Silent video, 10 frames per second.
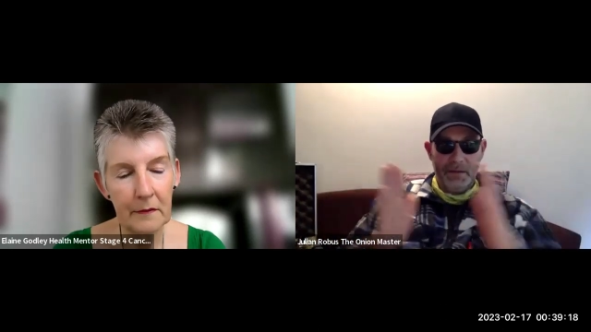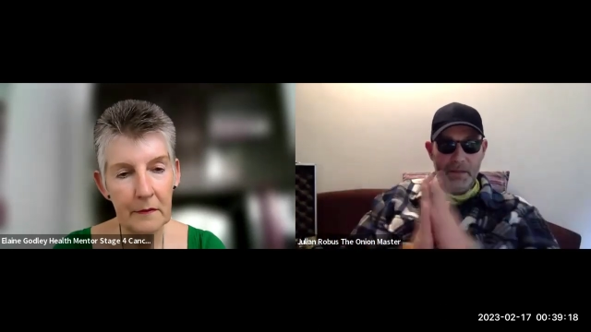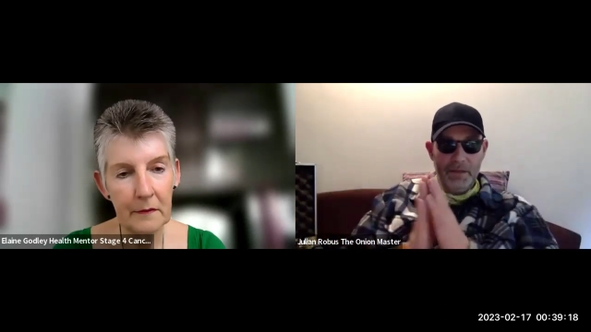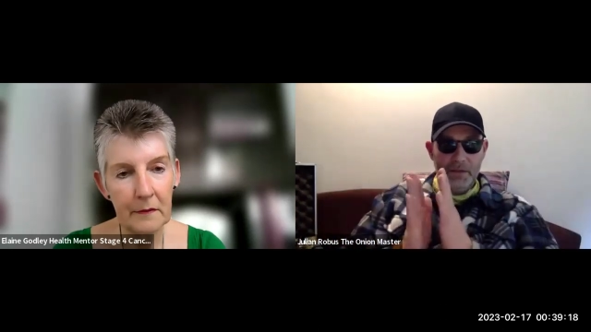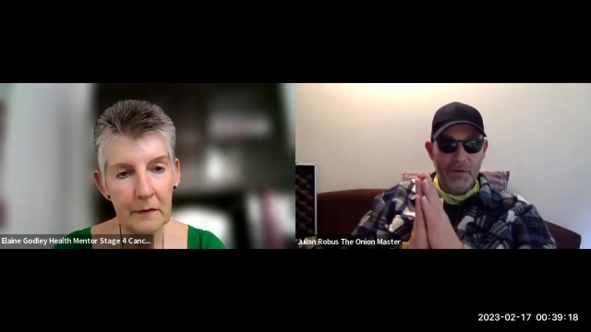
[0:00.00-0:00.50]

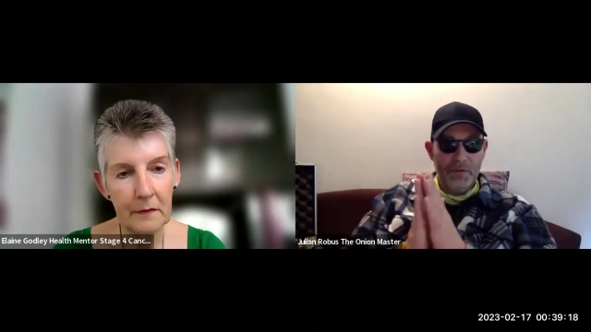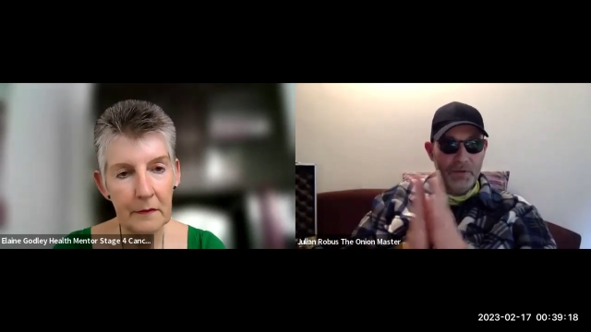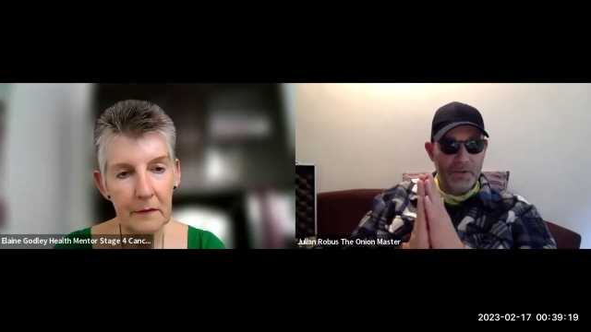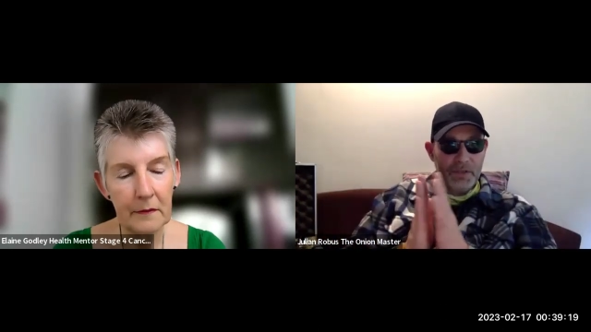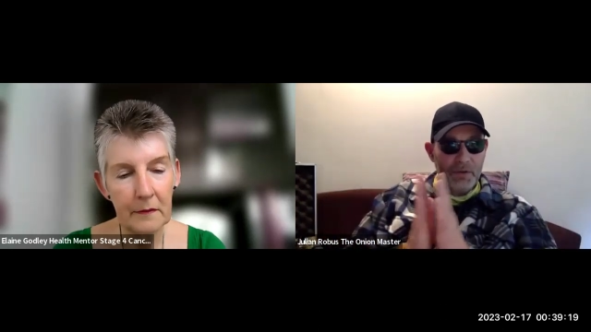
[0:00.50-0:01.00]
Speaker 1: and the two
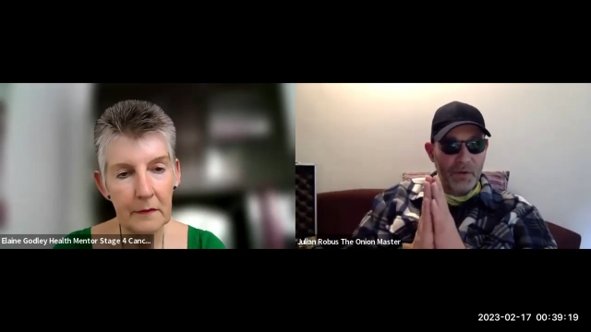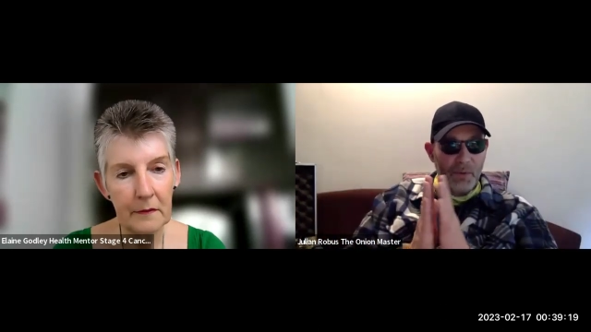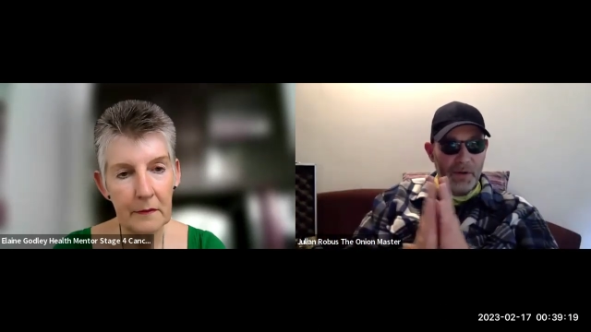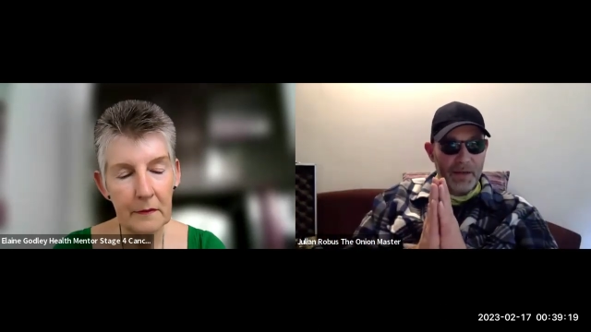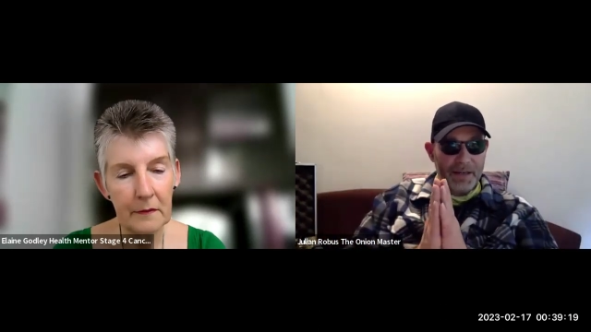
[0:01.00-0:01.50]
just don't
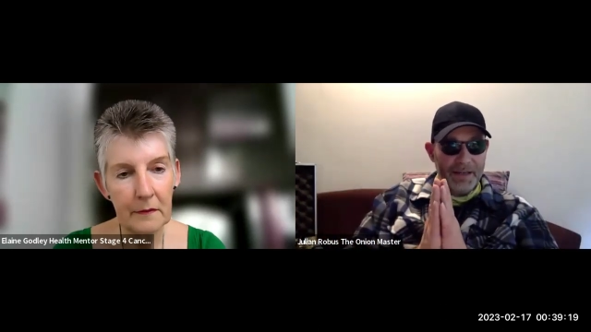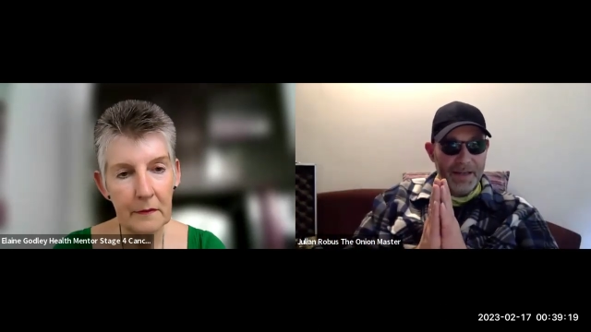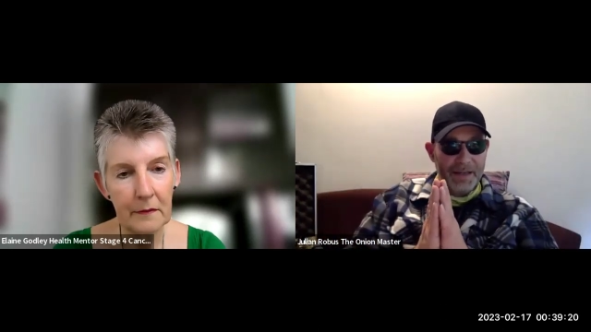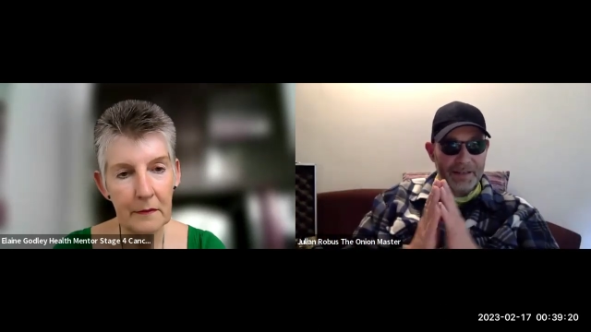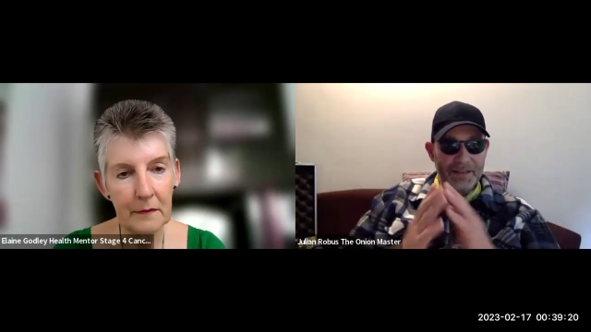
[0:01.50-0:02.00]
quite
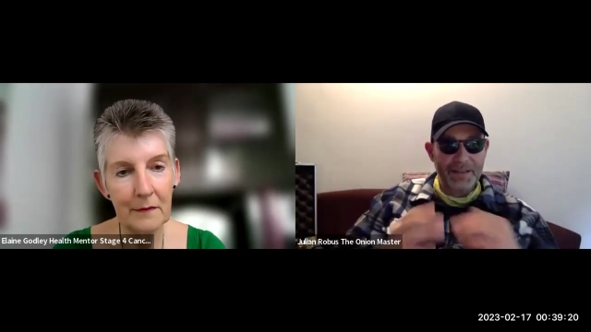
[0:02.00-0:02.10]
connect.